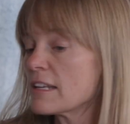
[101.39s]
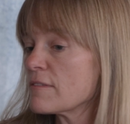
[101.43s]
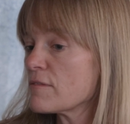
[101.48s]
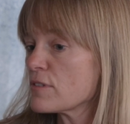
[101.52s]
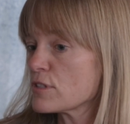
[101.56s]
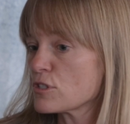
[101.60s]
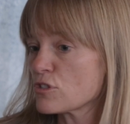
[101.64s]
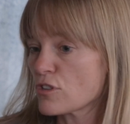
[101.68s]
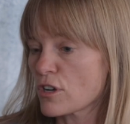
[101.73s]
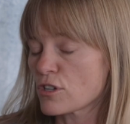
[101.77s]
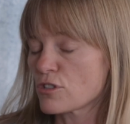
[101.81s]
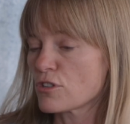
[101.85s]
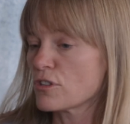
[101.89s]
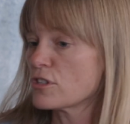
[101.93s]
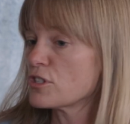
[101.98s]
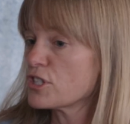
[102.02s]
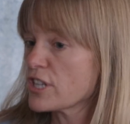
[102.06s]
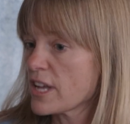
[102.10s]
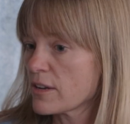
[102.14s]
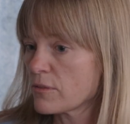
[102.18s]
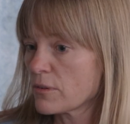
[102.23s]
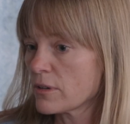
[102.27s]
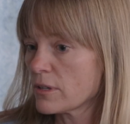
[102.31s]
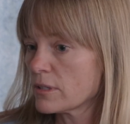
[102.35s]
infrastructure in
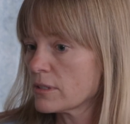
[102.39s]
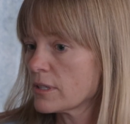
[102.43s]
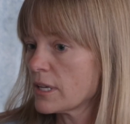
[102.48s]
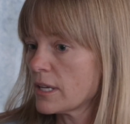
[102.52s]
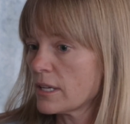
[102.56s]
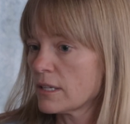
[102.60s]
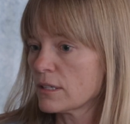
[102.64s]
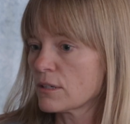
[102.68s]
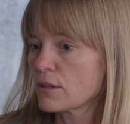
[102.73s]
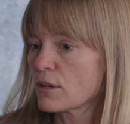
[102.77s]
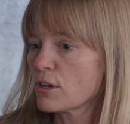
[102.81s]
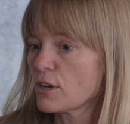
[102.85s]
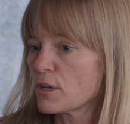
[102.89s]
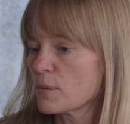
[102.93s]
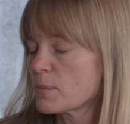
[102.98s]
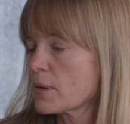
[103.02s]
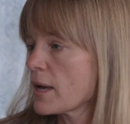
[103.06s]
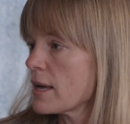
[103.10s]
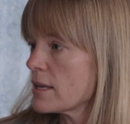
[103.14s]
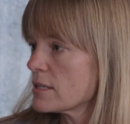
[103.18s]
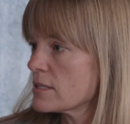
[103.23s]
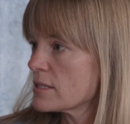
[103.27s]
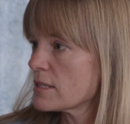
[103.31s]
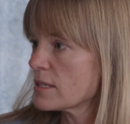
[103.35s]
general and curb
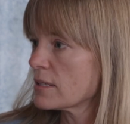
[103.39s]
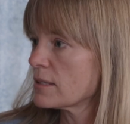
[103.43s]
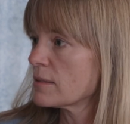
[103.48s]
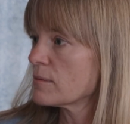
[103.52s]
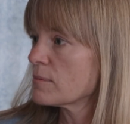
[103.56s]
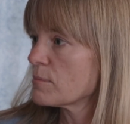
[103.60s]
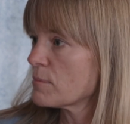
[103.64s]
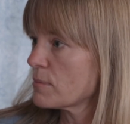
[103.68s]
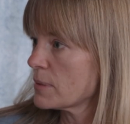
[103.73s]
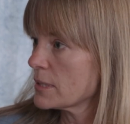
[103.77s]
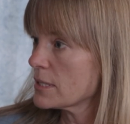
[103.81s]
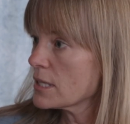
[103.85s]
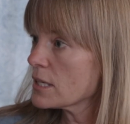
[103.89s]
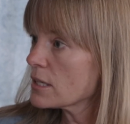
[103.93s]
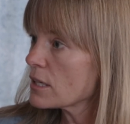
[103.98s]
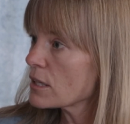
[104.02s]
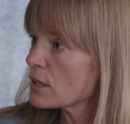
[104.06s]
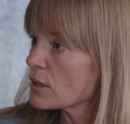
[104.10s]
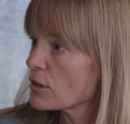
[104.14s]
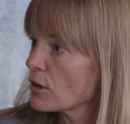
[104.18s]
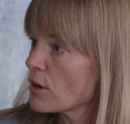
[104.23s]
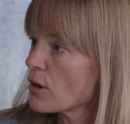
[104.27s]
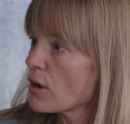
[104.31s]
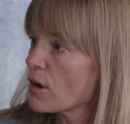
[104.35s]
cuts in
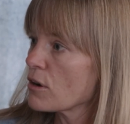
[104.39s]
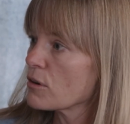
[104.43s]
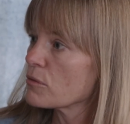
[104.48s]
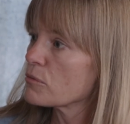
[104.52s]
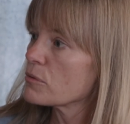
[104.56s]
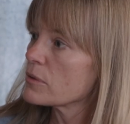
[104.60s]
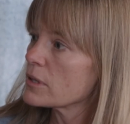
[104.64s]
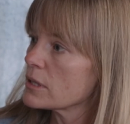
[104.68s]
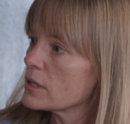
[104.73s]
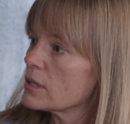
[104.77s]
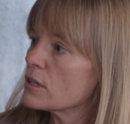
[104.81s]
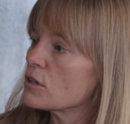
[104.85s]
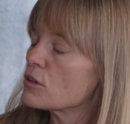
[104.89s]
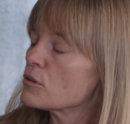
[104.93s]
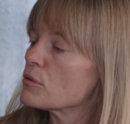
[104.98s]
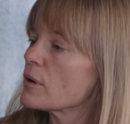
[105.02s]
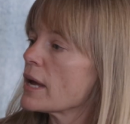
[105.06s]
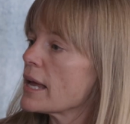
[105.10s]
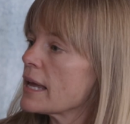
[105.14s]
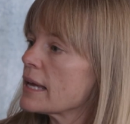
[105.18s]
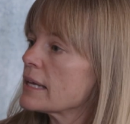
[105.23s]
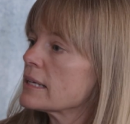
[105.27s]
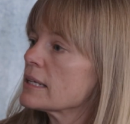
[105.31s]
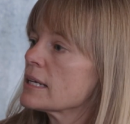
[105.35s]
particular are really
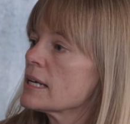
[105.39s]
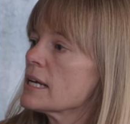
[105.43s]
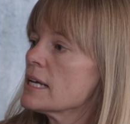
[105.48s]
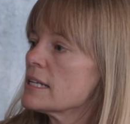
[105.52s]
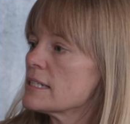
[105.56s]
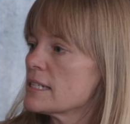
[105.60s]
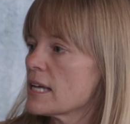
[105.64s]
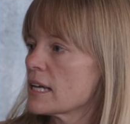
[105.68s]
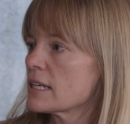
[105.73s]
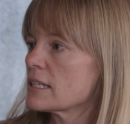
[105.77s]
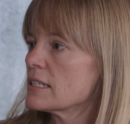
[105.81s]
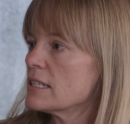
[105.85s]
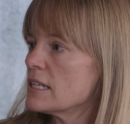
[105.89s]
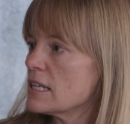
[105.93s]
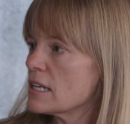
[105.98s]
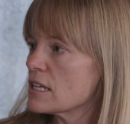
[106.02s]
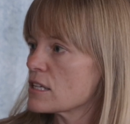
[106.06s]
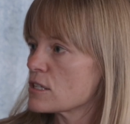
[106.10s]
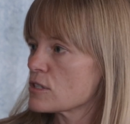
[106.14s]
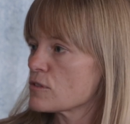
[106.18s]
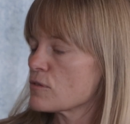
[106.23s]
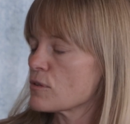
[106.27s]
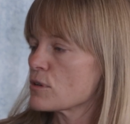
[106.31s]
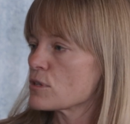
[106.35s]
great
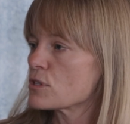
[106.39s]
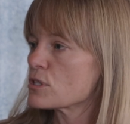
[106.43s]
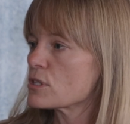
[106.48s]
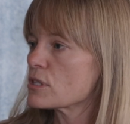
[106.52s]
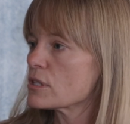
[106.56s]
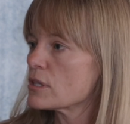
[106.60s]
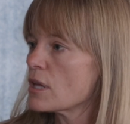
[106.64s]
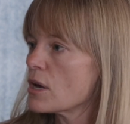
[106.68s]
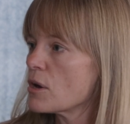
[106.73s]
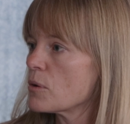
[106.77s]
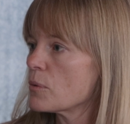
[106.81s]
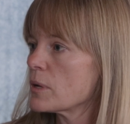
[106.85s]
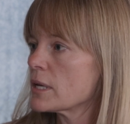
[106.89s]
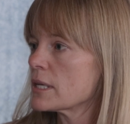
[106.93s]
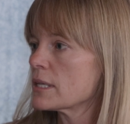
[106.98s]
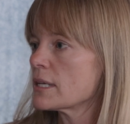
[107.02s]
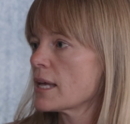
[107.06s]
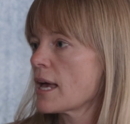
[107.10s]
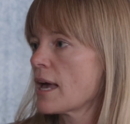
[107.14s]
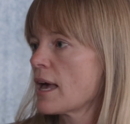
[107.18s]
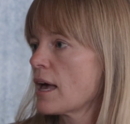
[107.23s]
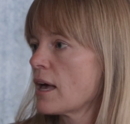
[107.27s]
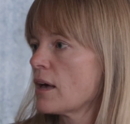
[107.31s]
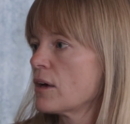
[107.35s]
techniques for slowing
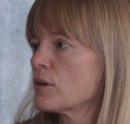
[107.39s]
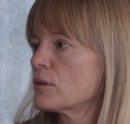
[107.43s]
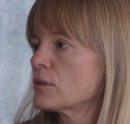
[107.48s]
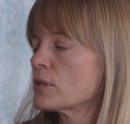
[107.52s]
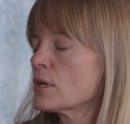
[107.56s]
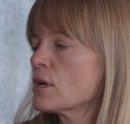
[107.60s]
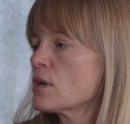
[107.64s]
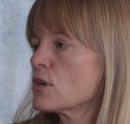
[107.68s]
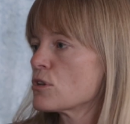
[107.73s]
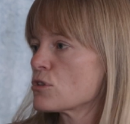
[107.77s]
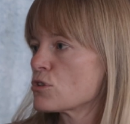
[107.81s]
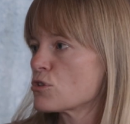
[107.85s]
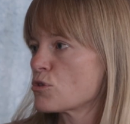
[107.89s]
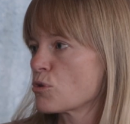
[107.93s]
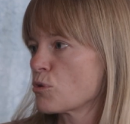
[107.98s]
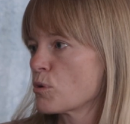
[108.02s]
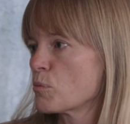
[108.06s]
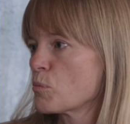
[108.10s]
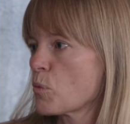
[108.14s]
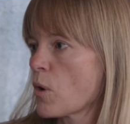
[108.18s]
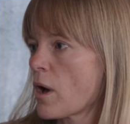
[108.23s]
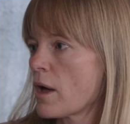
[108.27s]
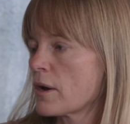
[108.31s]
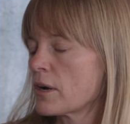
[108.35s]
down
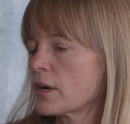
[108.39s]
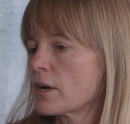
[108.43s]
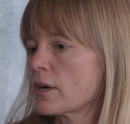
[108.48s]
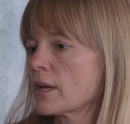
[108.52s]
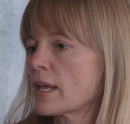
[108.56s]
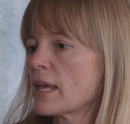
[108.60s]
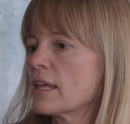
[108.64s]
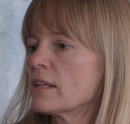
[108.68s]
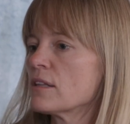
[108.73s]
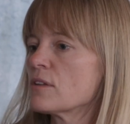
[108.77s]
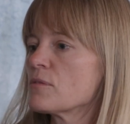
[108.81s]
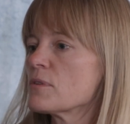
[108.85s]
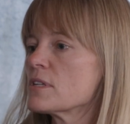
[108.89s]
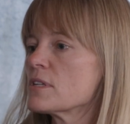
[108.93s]
stormwater. And the